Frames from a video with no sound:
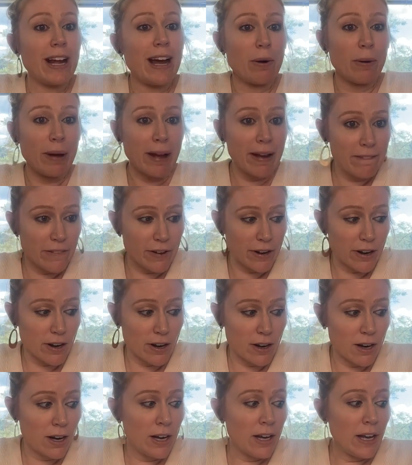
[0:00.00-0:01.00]

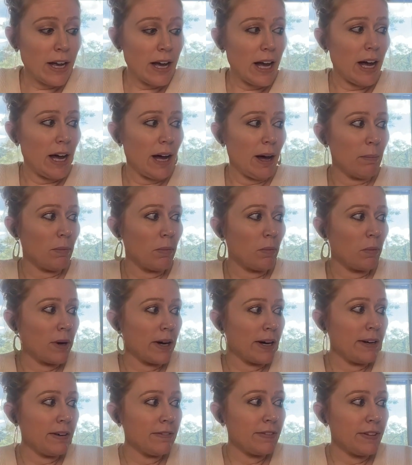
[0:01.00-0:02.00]
However,
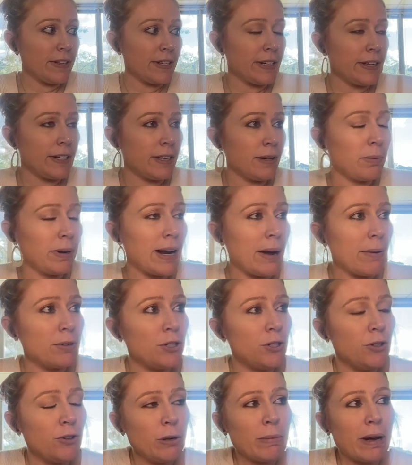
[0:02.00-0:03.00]
when I was
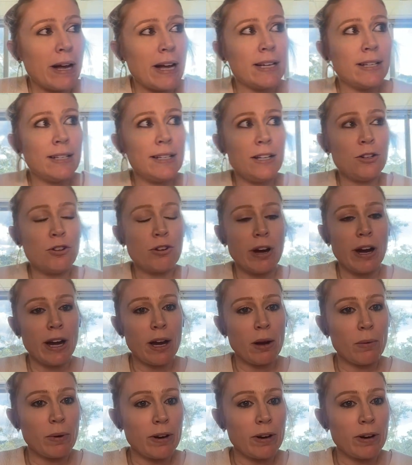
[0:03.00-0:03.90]
doing my SE training,